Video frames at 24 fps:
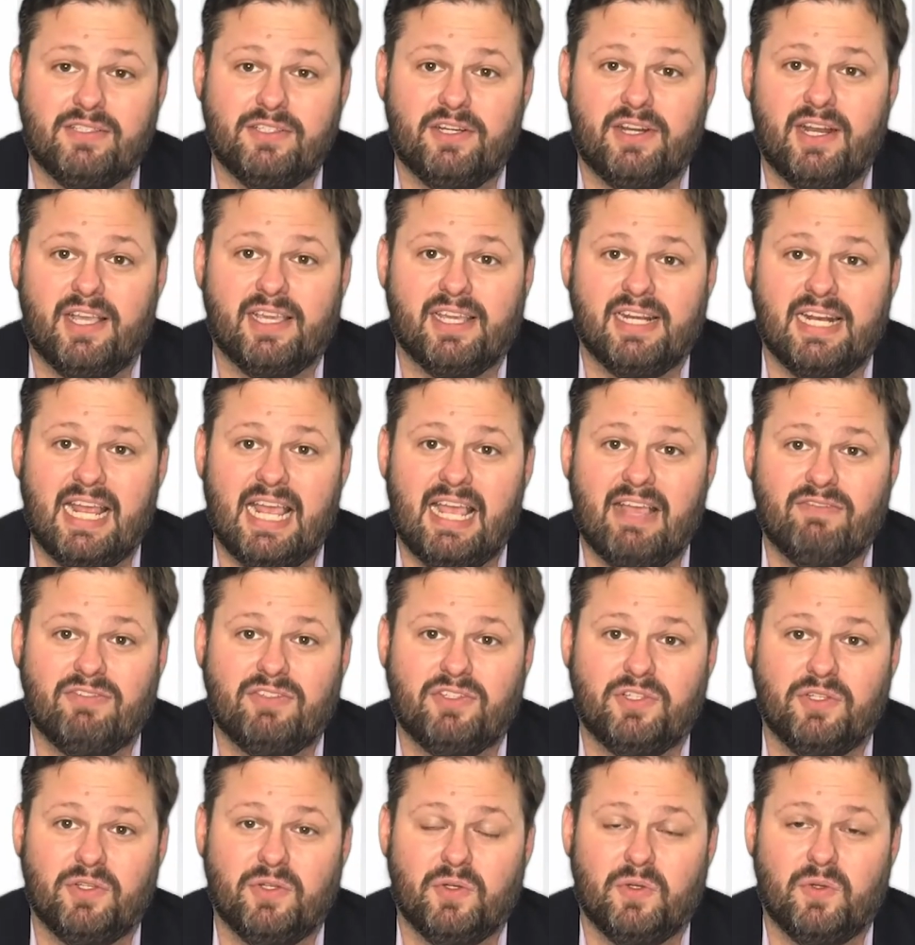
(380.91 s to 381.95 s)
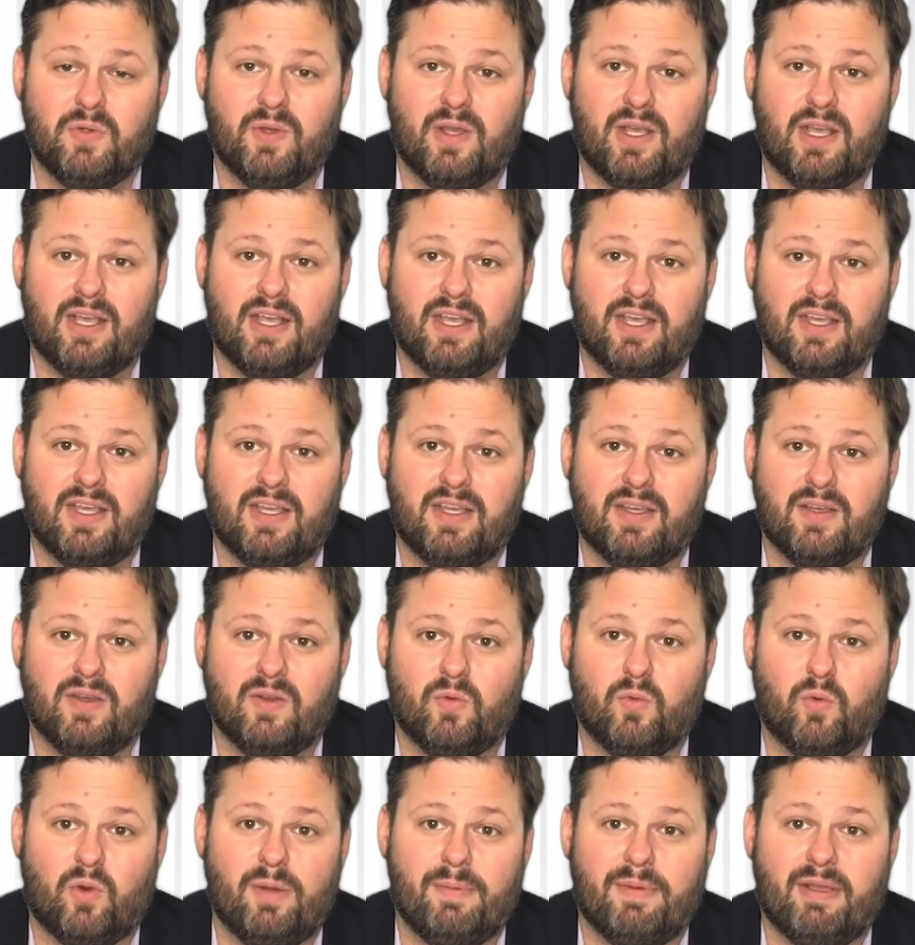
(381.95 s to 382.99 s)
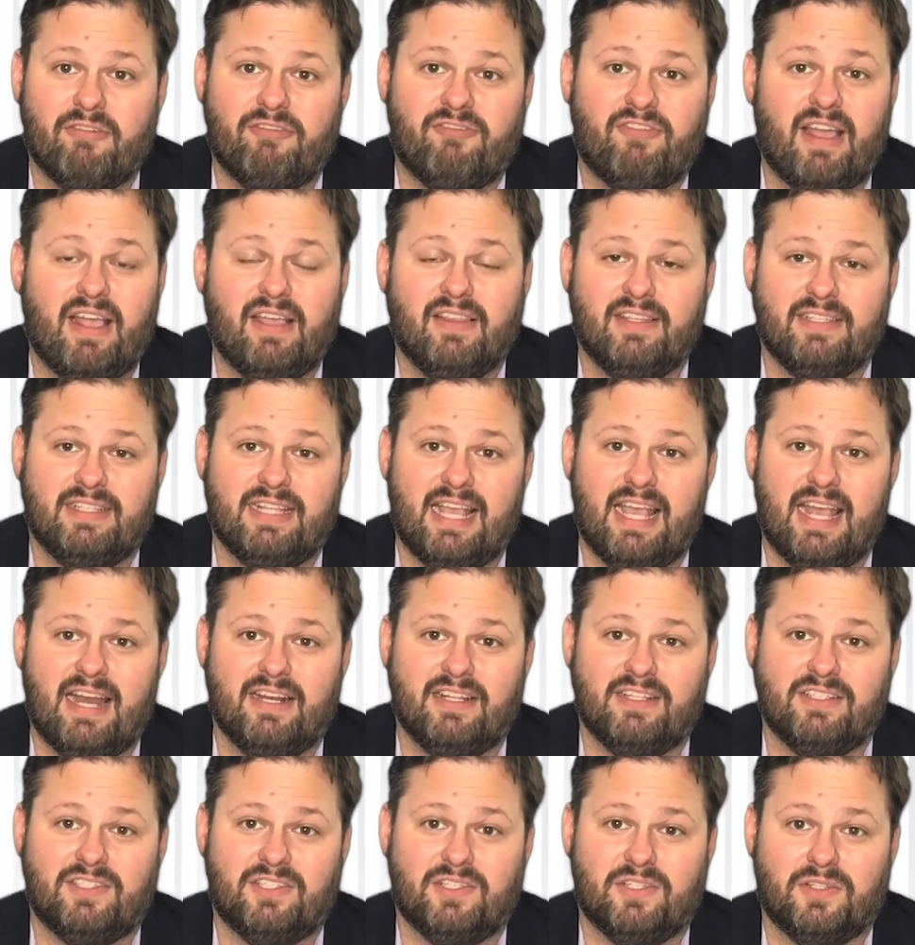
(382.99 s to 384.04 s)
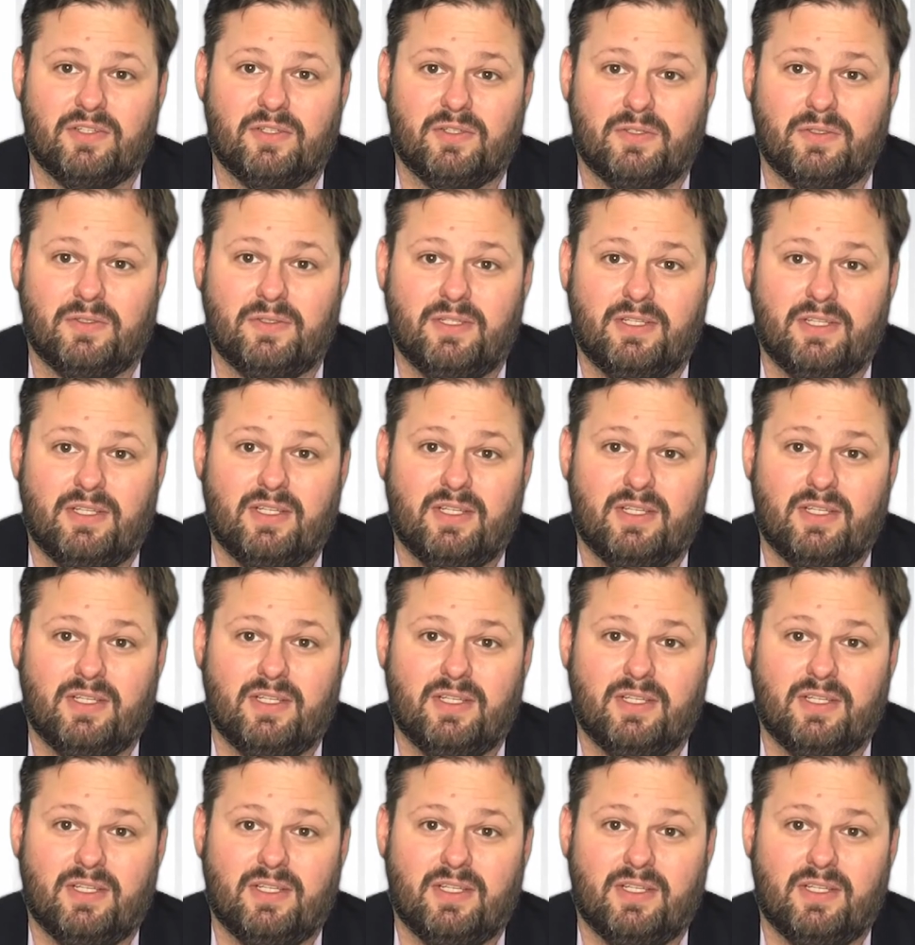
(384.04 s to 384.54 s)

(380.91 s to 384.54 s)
You're not going to have to worry about filing that until,